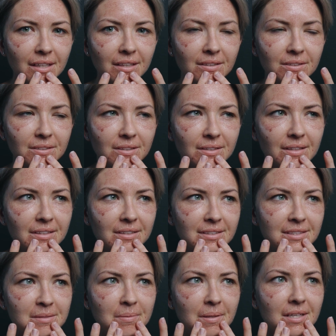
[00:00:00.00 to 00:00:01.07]
I don't know how to
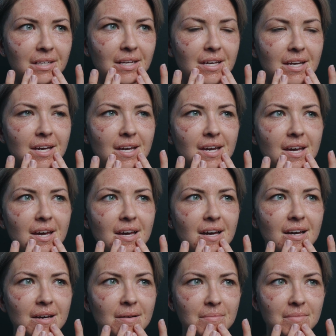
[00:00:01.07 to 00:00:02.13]
explain
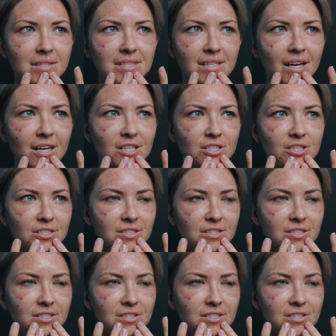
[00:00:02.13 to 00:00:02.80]
the texture.